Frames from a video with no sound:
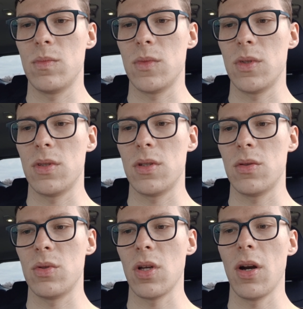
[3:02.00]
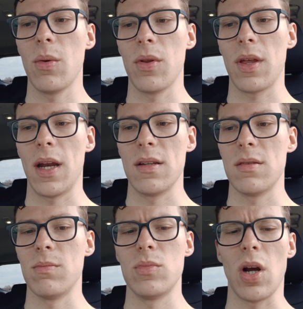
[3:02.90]
Starting with kind of
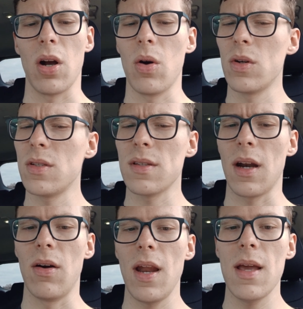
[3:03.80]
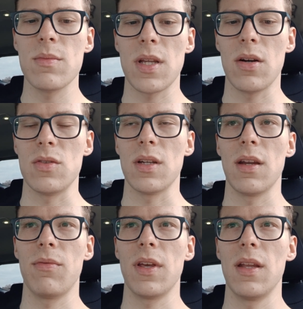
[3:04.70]
some dark horses that are names that are
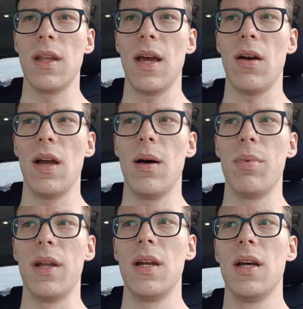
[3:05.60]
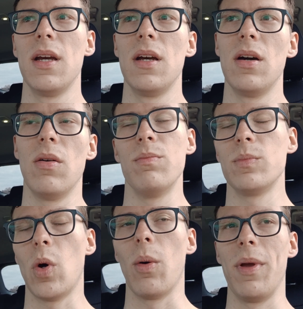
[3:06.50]
significant in the area,
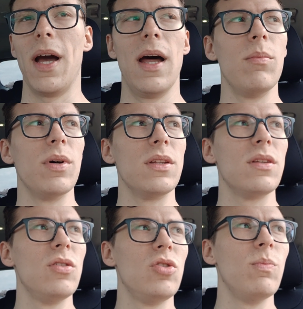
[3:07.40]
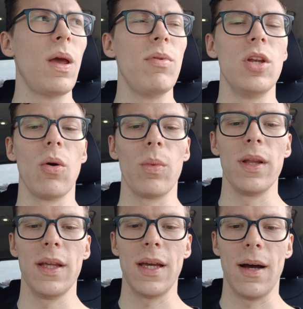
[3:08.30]
or beyond, but maybe don't
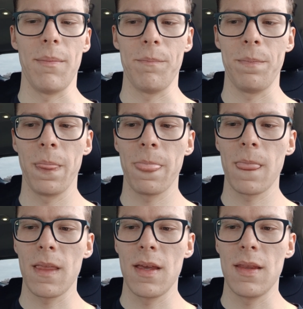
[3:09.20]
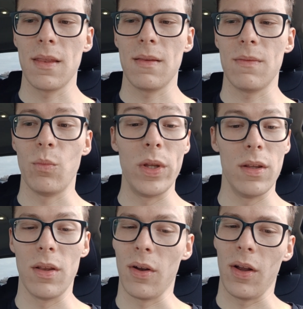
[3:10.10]
really
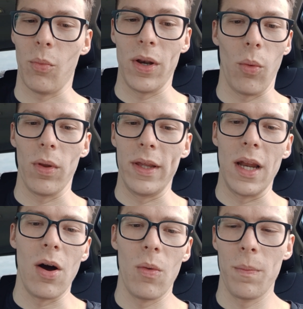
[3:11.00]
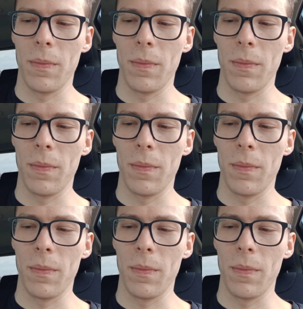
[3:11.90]
we don't really know.